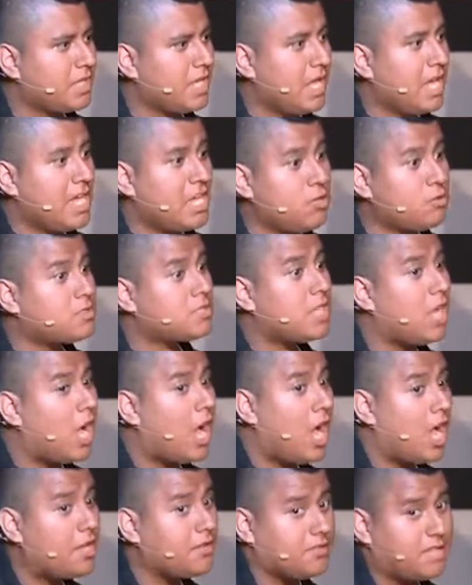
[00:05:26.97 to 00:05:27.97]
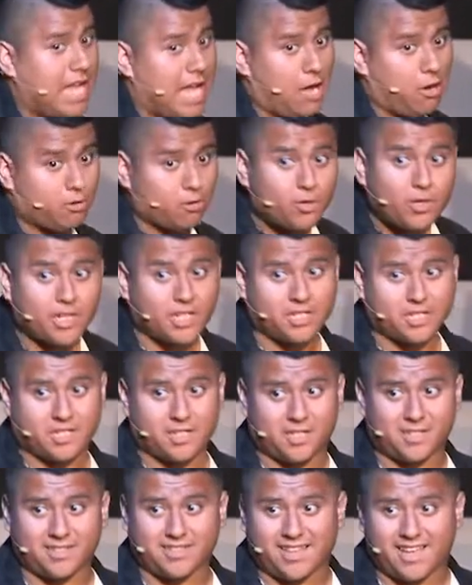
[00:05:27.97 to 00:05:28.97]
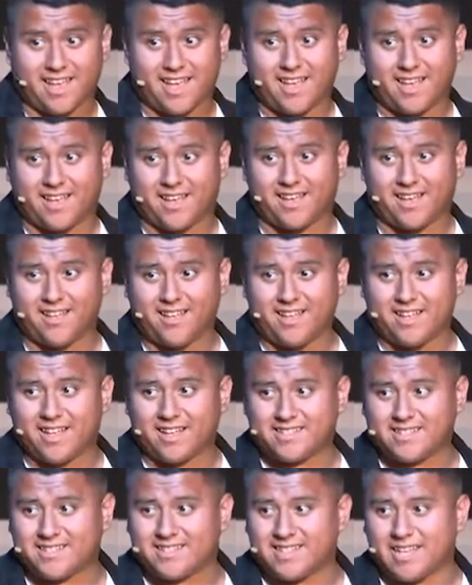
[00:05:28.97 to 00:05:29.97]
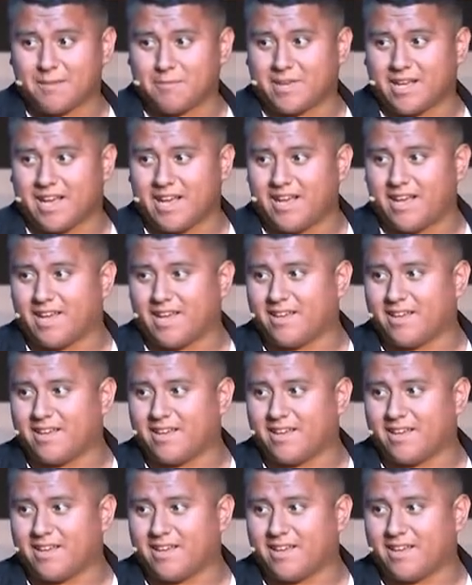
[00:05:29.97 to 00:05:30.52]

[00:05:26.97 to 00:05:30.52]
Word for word: He used to hunt down Christians. Yeah, that's the same guy,